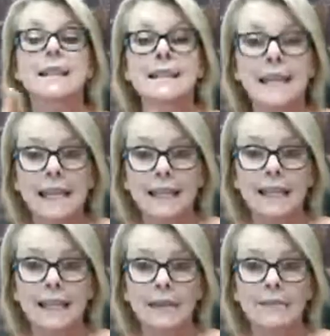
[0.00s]

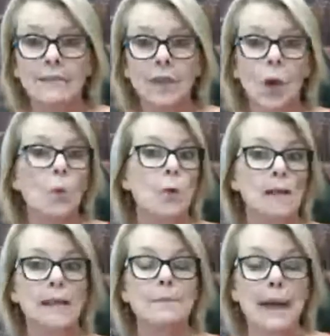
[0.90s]
Secondly, What
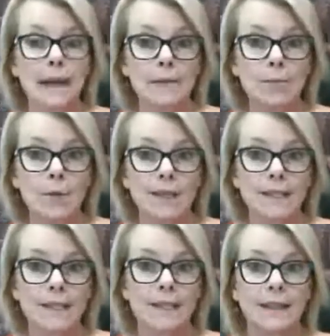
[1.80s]
are their pain
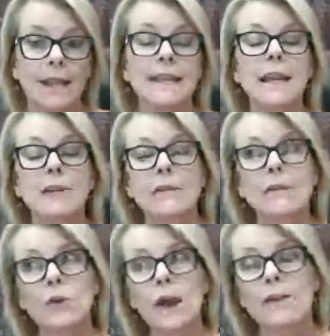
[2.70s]
points? Now,
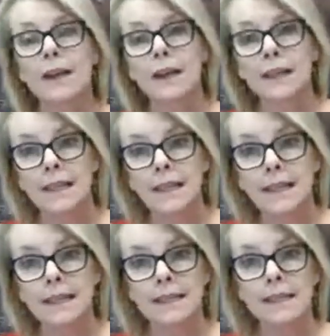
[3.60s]
if you have a
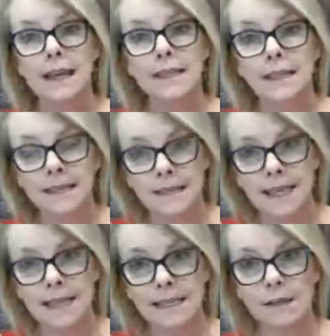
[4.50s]
clear
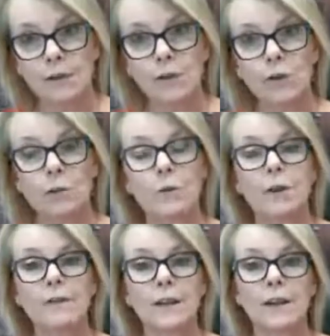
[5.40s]
understanding of who your
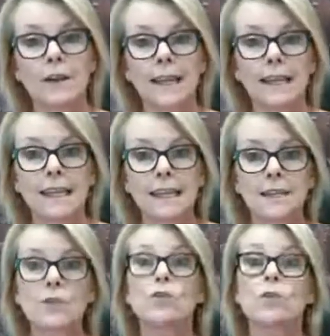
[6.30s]
perfect client
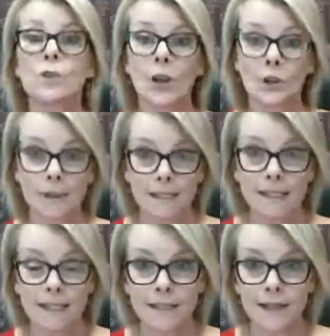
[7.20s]
is, you should know this
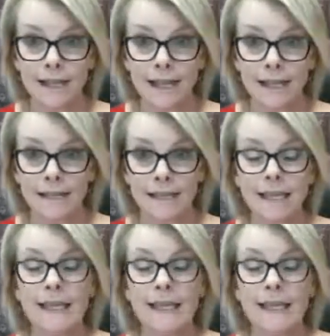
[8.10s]
inside out.